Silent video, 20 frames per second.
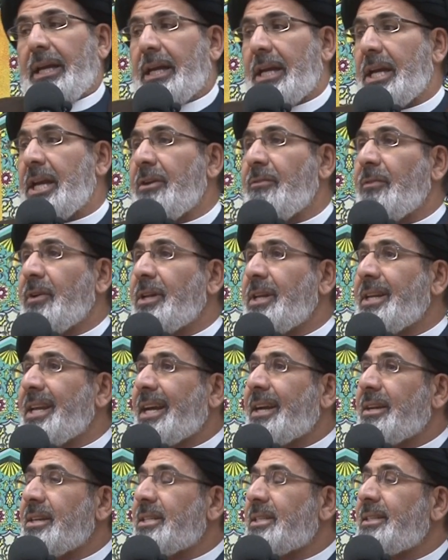Even in
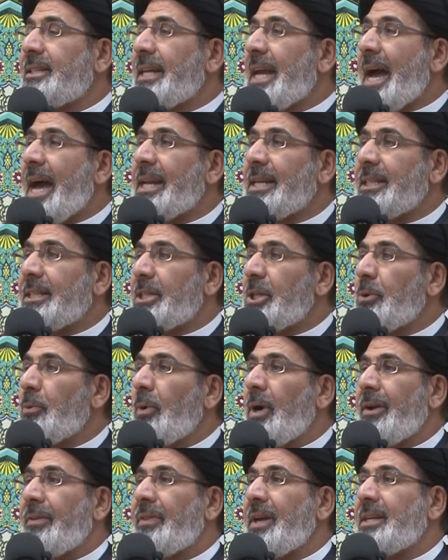Christianity,
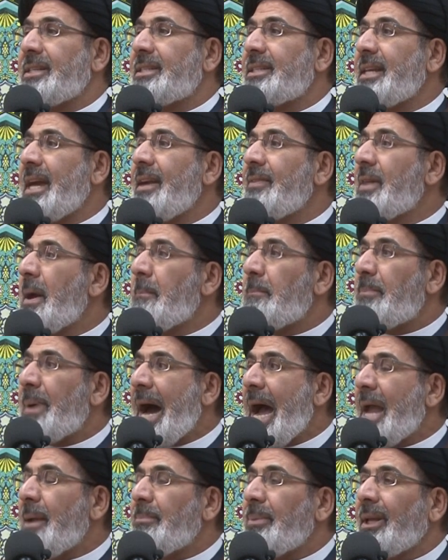where they say the
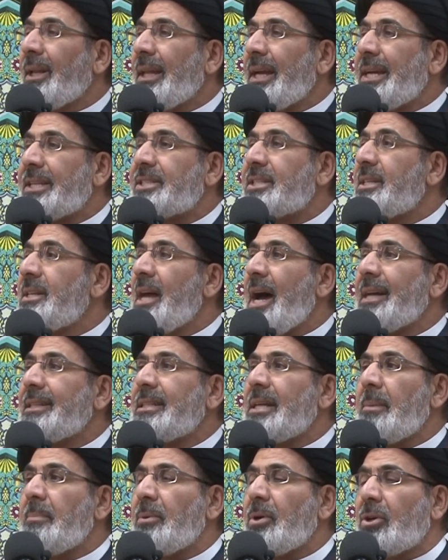Bible, it's
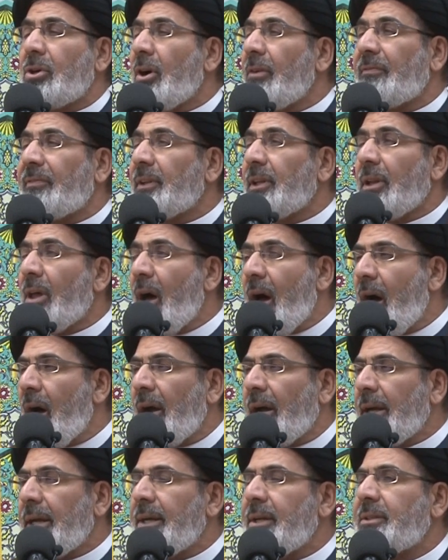not a book of
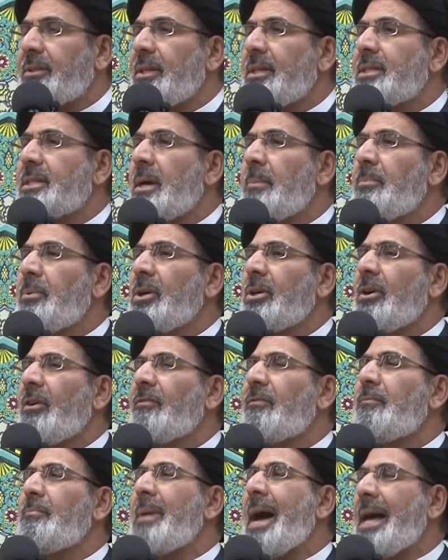law, it is a book
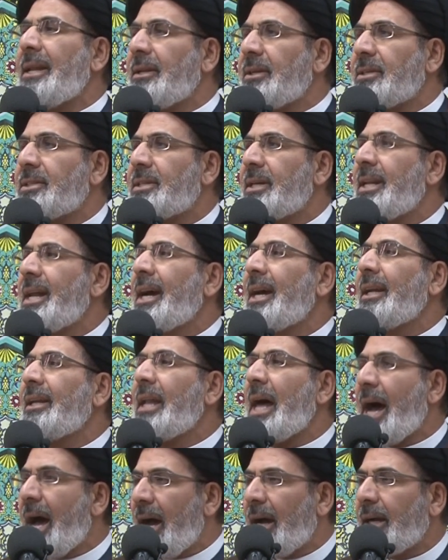of manners and
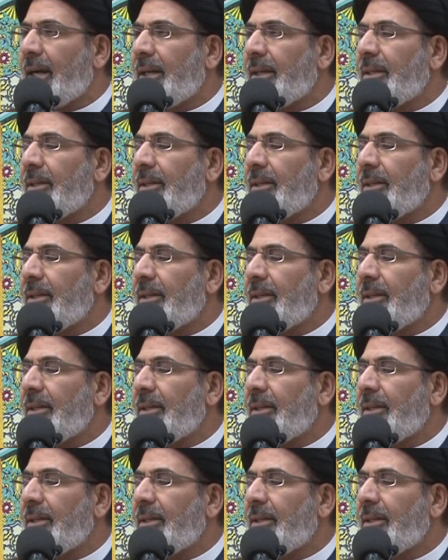akhlaq.